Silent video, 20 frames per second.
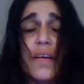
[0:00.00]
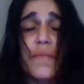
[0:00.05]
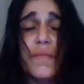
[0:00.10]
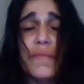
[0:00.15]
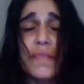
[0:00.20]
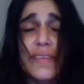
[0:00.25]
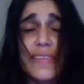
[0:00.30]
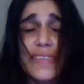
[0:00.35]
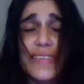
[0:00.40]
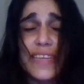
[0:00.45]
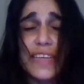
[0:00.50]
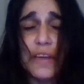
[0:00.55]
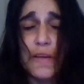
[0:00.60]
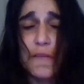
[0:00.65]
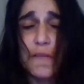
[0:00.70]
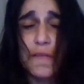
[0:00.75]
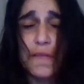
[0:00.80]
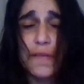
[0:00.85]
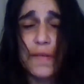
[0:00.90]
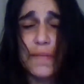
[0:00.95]

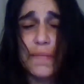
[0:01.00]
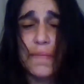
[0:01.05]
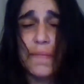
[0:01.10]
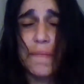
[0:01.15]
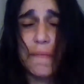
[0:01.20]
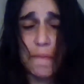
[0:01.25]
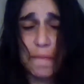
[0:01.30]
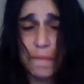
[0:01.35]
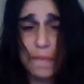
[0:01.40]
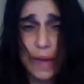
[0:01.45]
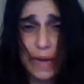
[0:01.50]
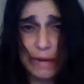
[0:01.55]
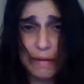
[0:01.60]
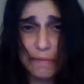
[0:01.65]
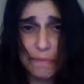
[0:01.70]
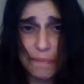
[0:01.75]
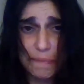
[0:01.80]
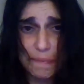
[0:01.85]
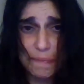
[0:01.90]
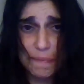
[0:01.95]
Receive,
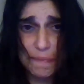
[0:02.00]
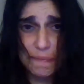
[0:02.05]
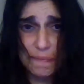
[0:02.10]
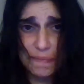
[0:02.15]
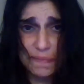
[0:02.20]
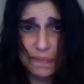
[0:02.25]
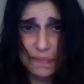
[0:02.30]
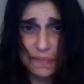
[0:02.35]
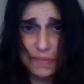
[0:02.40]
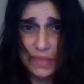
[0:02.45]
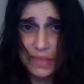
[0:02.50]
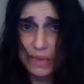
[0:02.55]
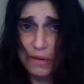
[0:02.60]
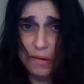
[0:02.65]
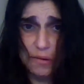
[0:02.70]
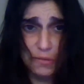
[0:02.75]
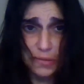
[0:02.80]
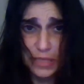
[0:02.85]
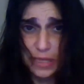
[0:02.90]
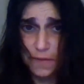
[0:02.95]
madam, the
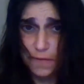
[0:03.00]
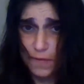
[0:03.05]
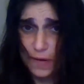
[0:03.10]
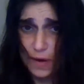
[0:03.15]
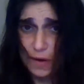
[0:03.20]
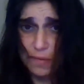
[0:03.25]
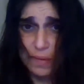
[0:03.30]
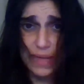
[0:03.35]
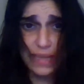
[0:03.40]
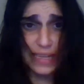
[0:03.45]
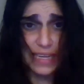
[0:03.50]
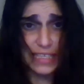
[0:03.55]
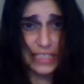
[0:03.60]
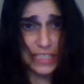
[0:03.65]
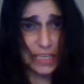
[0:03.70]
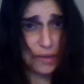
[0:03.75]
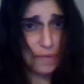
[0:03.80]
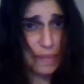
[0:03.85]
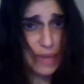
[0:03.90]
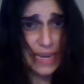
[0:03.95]
only farewell I
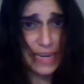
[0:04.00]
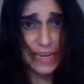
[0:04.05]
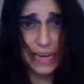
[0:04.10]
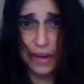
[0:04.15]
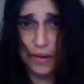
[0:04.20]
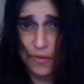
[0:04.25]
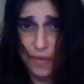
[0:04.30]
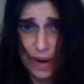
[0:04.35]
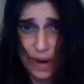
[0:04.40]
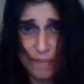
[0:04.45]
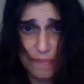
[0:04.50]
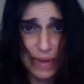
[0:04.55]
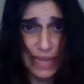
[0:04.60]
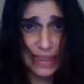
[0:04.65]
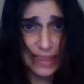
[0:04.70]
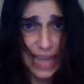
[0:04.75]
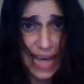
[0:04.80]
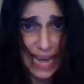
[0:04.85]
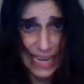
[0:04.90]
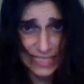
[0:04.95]
shall make, and grant my
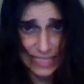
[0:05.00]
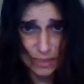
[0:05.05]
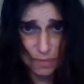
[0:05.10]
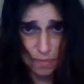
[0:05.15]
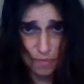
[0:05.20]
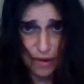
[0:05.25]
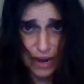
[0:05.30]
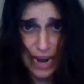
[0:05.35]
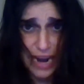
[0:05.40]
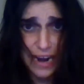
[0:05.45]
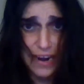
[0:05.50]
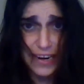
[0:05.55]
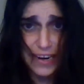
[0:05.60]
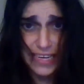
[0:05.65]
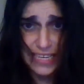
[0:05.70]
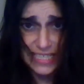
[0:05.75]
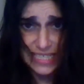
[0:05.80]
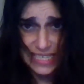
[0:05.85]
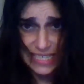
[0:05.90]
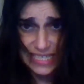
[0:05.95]
last prayer.
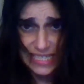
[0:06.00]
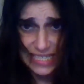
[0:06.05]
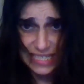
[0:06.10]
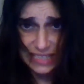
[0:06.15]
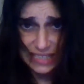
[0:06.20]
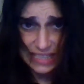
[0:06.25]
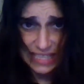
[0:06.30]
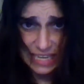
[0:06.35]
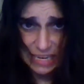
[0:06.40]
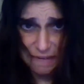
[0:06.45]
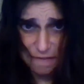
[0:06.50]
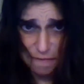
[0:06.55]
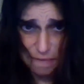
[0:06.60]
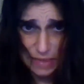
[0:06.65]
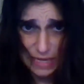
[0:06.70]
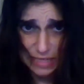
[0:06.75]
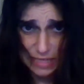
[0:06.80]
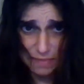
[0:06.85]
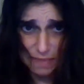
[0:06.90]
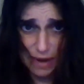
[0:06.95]
It is to leave
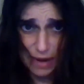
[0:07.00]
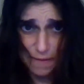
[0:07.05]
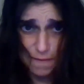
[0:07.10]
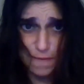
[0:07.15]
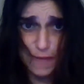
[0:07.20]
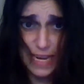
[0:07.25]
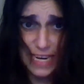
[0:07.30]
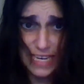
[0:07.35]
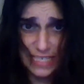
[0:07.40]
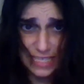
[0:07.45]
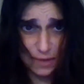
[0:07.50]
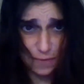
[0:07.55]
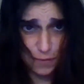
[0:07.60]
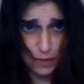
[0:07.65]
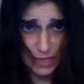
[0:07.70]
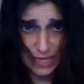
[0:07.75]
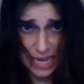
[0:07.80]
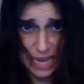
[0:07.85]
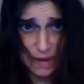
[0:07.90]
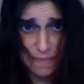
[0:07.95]
me to my fate, to
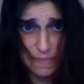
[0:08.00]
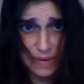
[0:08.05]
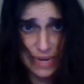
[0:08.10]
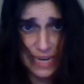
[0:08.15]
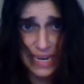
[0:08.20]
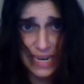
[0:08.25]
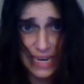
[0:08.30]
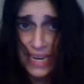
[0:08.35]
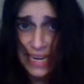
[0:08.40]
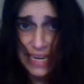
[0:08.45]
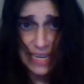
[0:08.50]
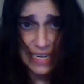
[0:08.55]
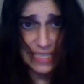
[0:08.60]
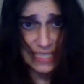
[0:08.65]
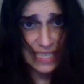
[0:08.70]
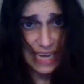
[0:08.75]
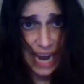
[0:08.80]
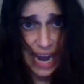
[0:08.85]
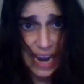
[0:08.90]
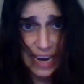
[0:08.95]
forget me
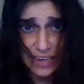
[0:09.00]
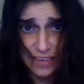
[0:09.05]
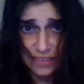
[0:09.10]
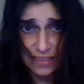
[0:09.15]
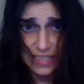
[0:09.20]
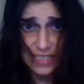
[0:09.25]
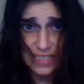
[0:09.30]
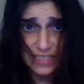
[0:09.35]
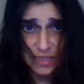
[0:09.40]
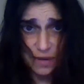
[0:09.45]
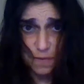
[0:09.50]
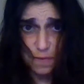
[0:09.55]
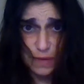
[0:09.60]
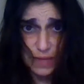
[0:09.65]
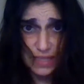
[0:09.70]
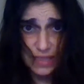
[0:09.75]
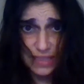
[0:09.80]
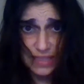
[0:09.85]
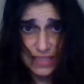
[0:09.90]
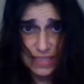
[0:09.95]
entirely, to
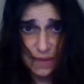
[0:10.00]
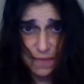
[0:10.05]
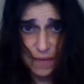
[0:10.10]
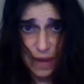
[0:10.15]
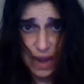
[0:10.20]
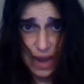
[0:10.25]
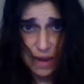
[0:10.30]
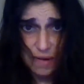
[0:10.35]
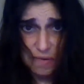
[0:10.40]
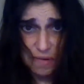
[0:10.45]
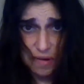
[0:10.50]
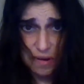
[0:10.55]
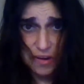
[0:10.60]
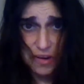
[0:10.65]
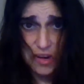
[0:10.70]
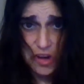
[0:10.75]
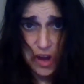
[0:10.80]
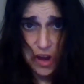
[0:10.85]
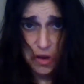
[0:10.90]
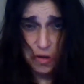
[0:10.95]
feel as if I were
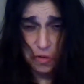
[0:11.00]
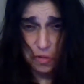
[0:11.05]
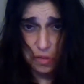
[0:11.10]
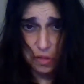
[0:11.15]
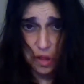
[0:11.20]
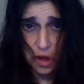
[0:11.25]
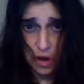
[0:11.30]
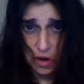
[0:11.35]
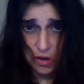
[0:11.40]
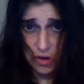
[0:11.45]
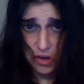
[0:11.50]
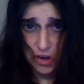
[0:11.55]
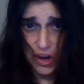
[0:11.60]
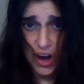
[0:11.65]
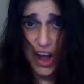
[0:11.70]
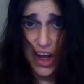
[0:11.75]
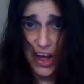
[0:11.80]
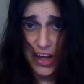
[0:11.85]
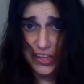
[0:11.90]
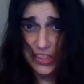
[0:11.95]
no
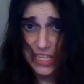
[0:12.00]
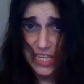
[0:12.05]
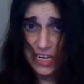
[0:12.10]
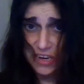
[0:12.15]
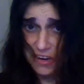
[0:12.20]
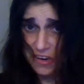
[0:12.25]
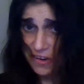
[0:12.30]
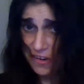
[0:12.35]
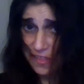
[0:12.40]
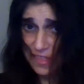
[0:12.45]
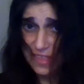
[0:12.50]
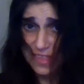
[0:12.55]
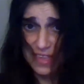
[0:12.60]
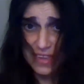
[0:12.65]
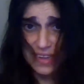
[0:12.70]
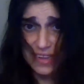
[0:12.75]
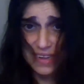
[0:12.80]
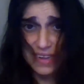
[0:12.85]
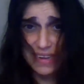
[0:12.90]
longer on the earth.